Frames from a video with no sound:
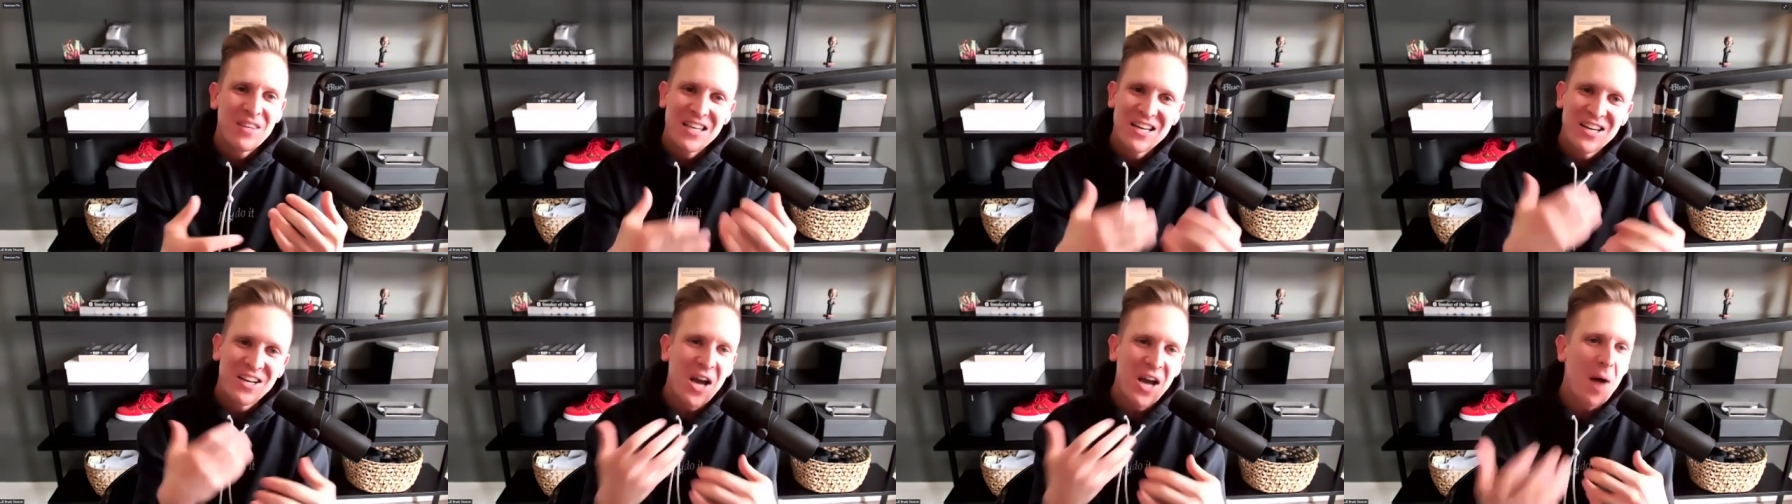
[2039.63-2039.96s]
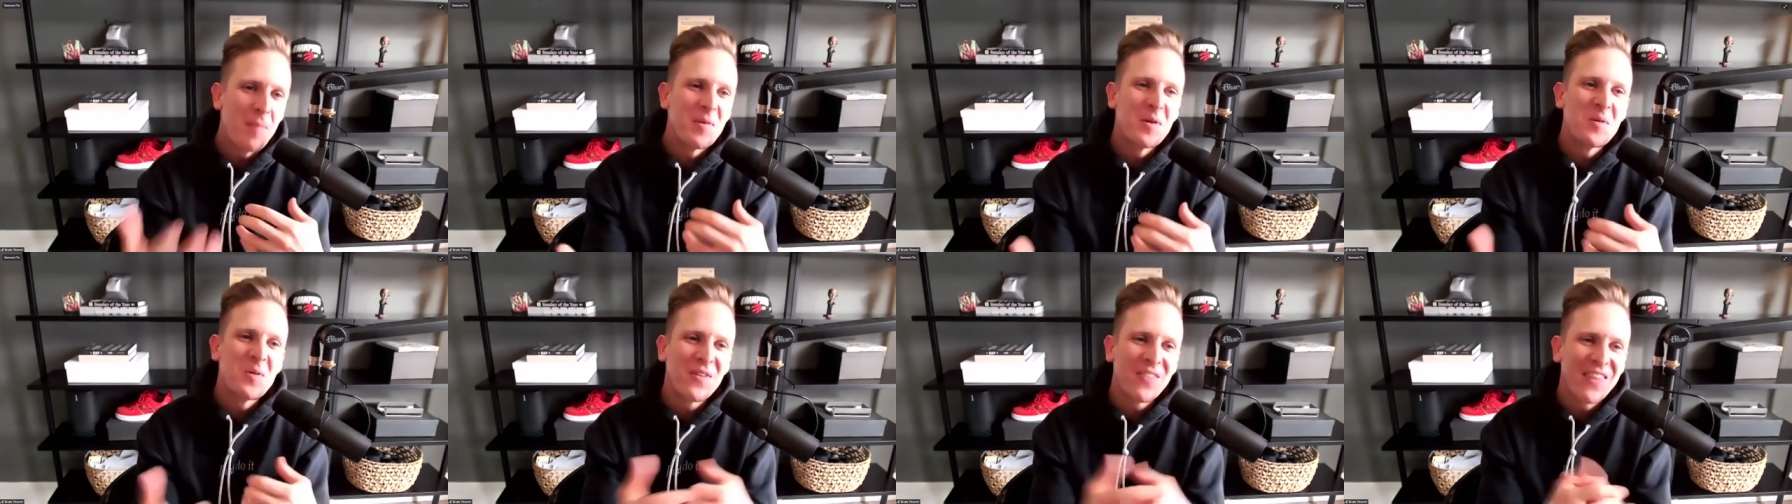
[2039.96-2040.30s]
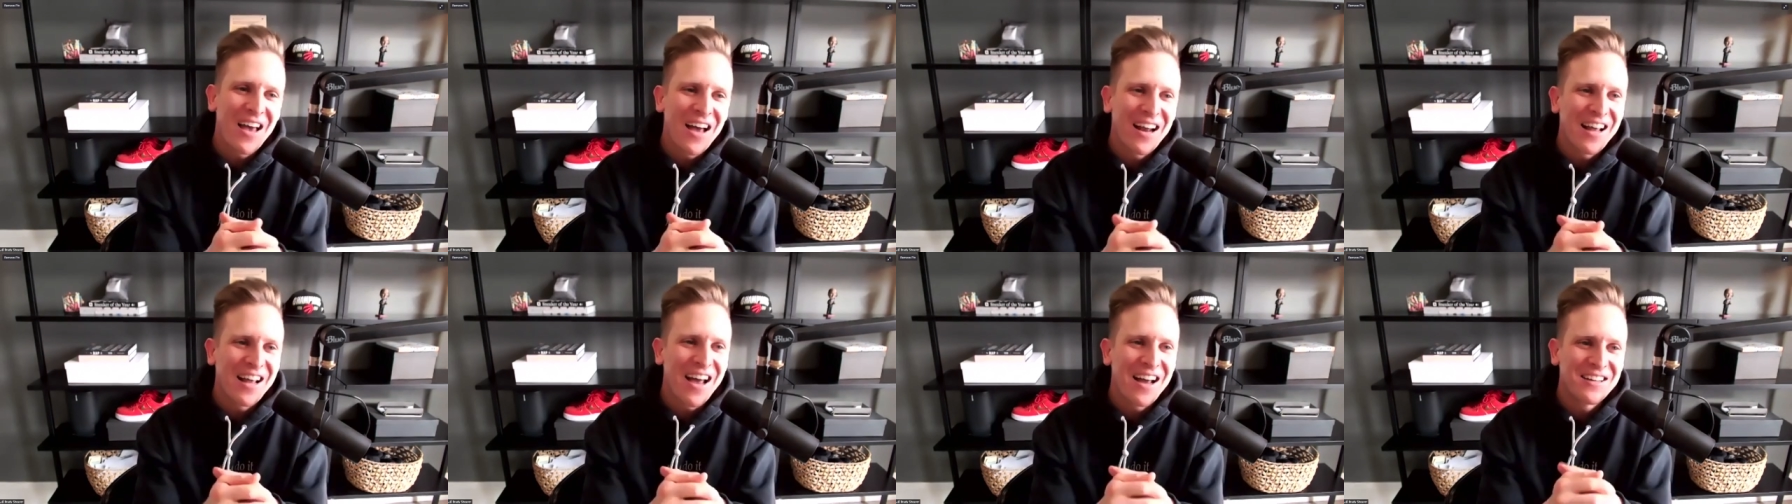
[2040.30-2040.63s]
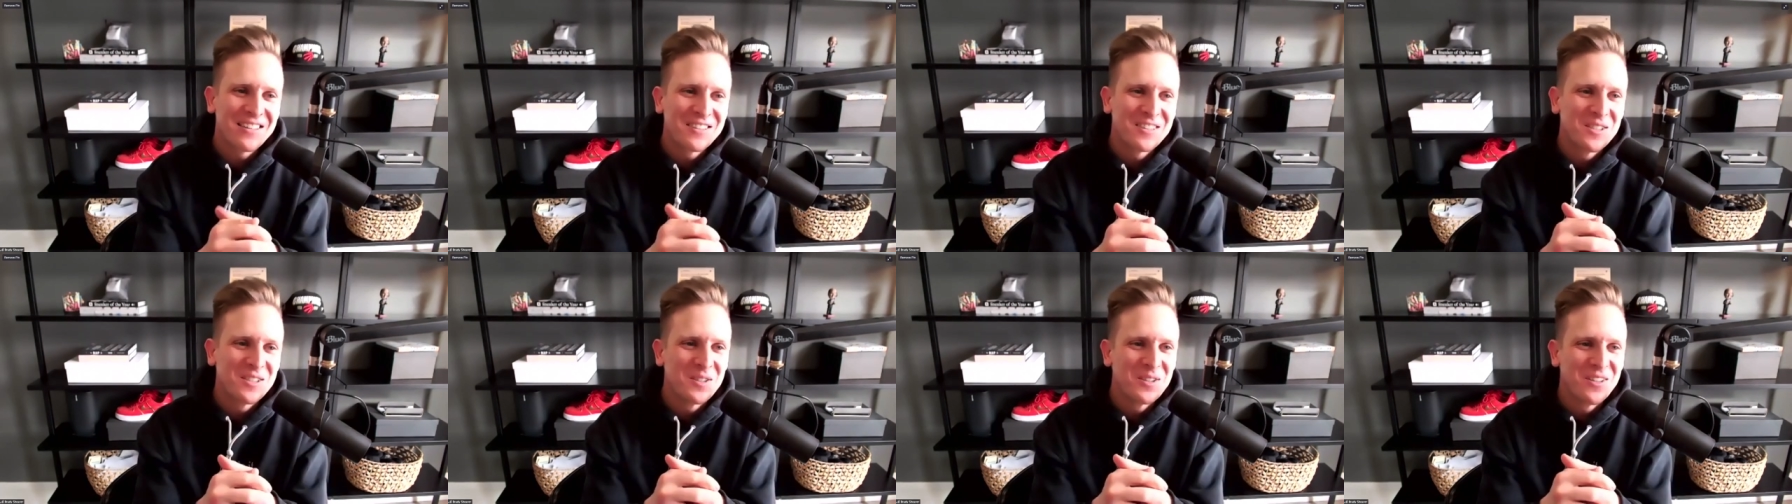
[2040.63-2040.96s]
you come in with that
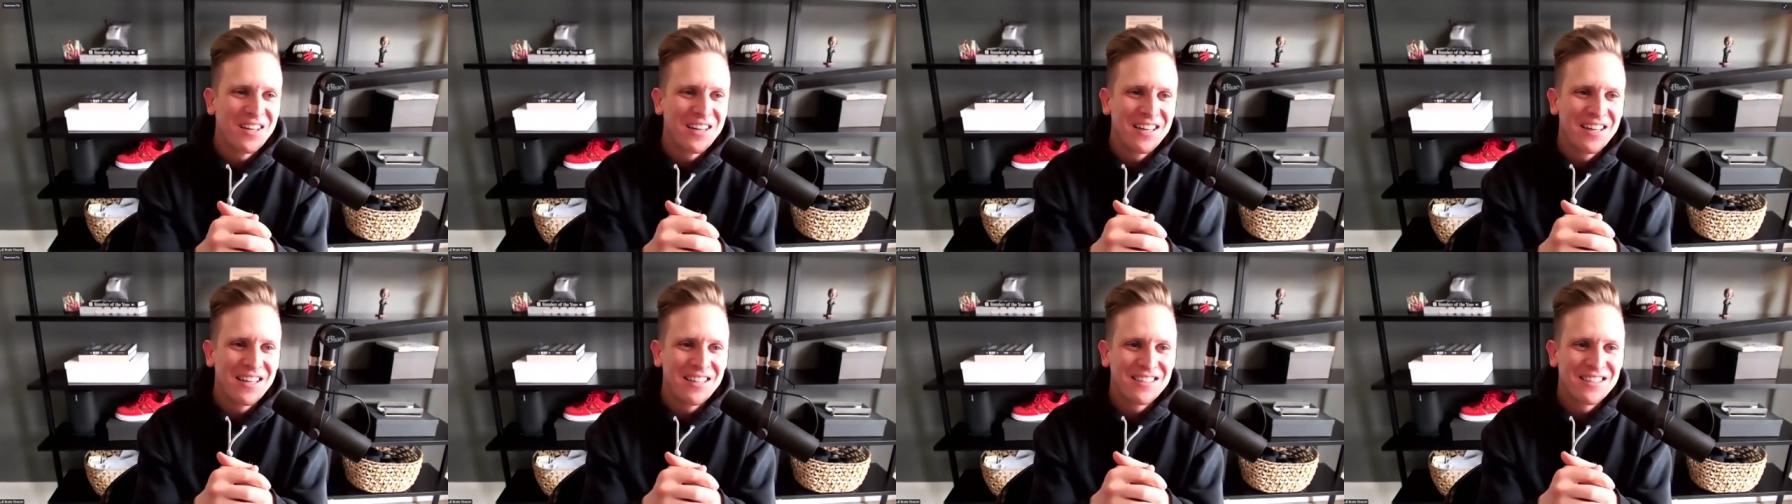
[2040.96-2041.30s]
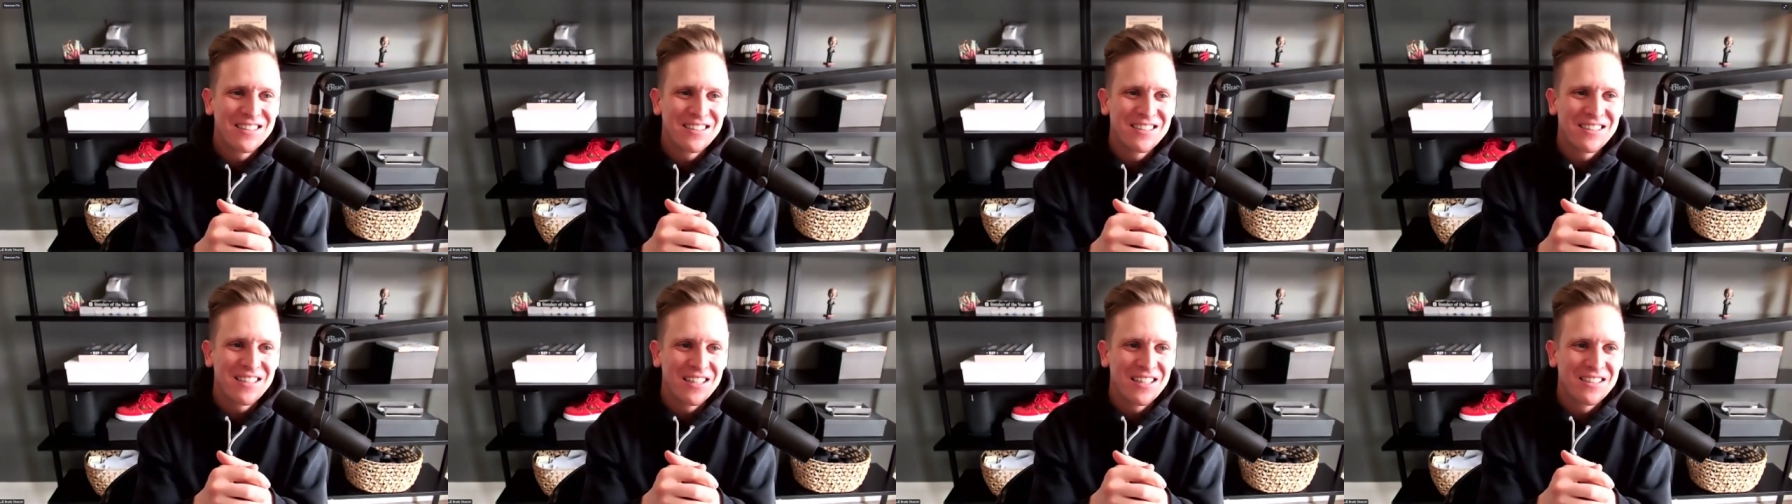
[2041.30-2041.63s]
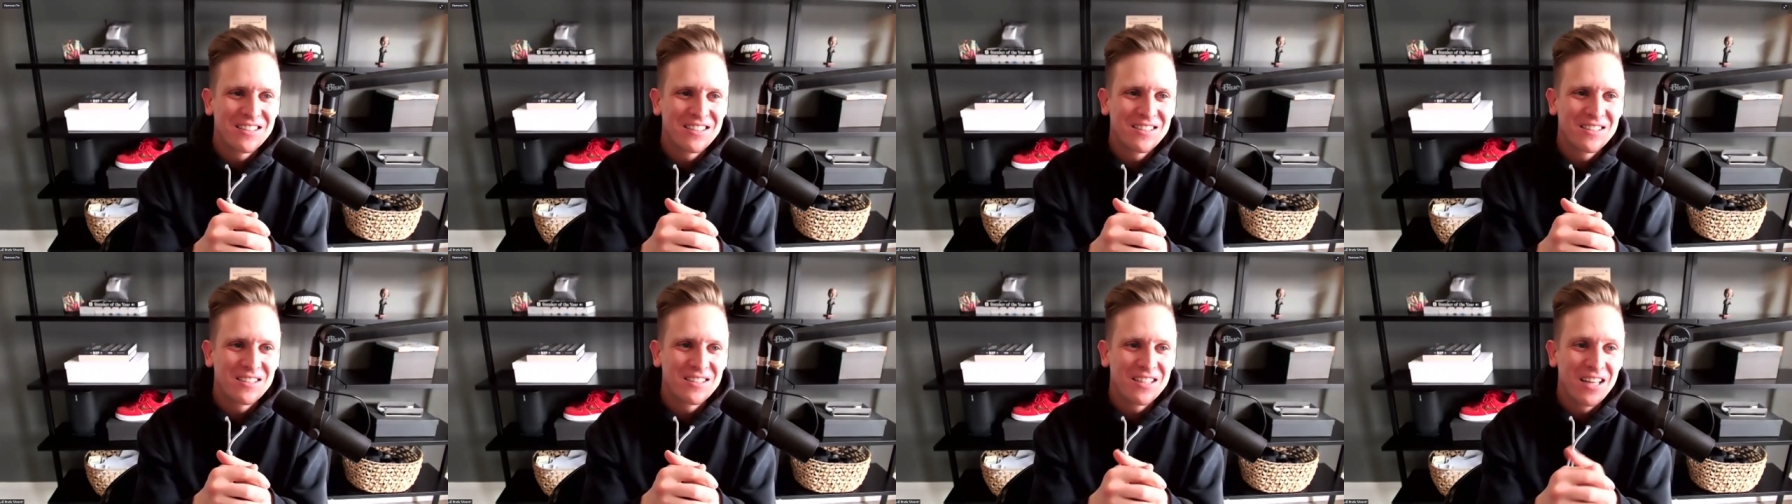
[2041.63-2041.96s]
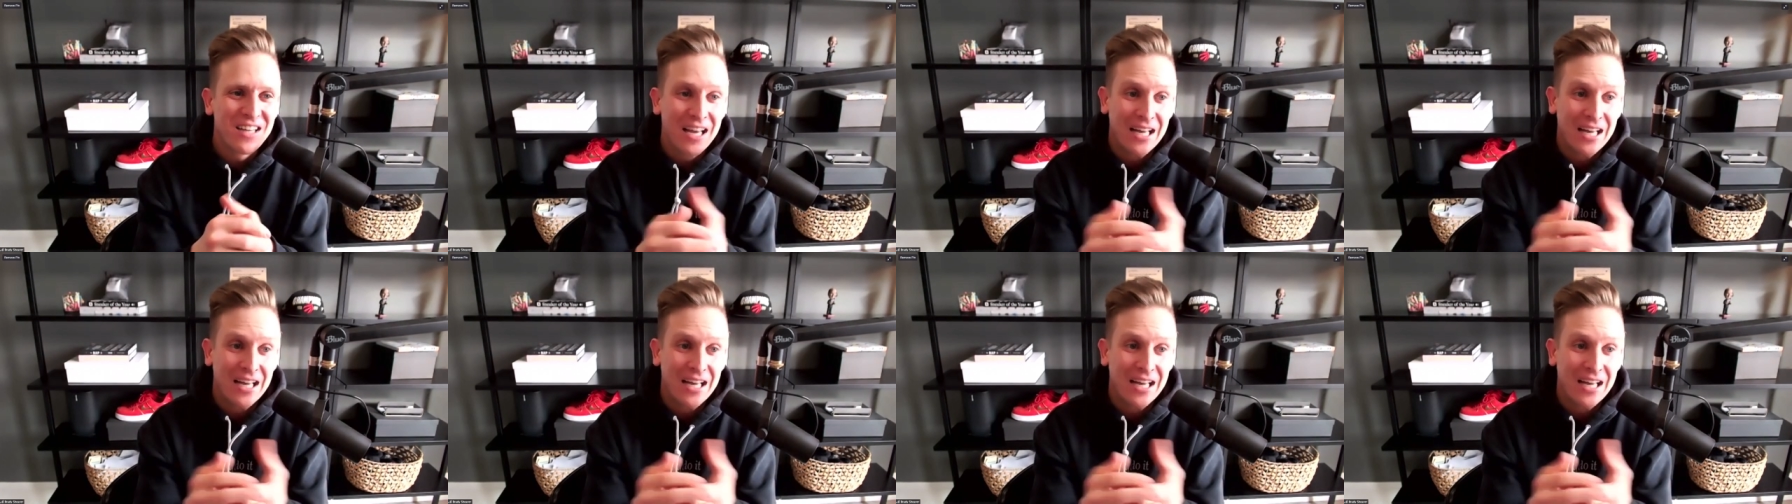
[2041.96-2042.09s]
attitude, and it's it's